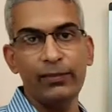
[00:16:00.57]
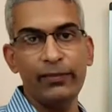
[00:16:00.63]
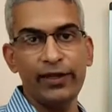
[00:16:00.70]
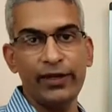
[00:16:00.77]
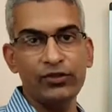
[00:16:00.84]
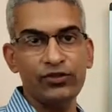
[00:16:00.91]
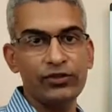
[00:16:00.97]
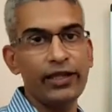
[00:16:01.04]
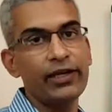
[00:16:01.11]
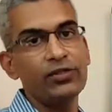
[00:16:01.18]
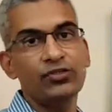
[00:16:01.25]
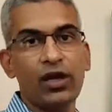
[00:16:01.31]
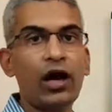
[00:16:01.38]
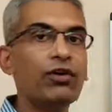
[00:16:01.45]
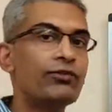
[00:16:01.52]
minutes, that
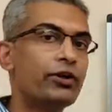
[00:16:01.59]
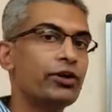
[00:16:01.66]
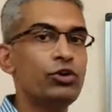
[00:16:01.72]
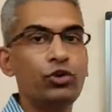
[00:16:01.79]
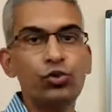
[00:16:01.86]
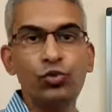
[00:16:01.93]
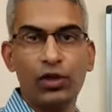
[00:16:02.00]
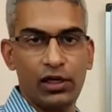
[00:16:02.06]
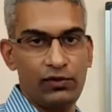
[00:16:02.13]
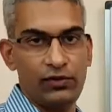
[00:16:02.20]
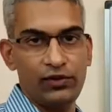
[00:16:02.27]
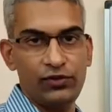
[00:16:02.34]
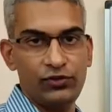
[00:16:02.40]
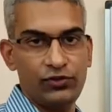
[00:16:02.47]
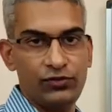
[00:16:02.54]
is after 2
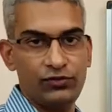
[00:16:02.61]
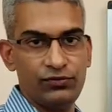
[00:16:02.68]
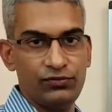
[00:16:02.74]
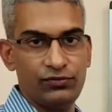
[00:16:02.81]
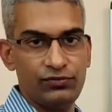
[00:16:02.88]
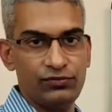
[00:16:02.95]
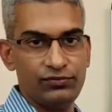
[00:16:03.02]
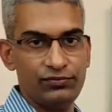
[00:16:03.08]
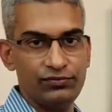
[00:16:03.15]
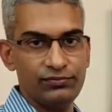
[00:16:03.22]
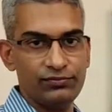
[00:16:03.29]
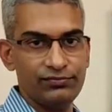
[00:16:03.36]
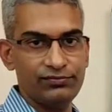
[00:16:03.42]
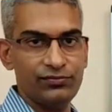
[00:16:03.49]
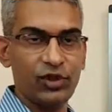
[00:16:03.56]
hours.
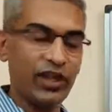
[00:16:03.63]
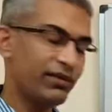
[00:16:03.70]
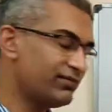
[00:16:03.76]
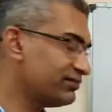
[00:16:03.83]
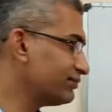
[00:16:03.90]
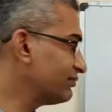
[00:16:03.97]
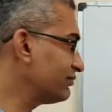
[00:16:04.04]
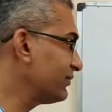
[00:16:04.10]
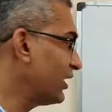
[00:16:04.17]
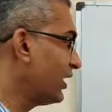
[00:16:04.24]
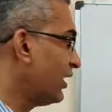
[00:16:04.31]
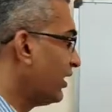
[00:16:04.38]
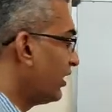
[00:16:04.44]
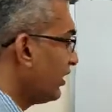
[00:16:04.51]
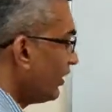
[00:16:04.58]
Okay.
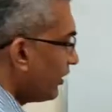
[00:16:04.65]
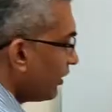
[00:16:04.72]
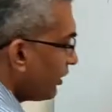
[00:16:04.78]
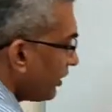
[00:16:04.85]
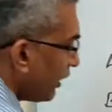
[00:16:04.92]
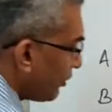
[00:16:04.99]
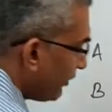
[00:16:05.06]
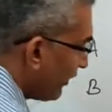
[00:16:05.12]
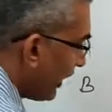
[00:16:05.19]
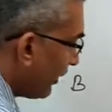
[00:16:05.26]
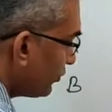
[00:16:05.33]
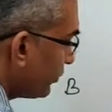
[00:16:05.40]
Now that we have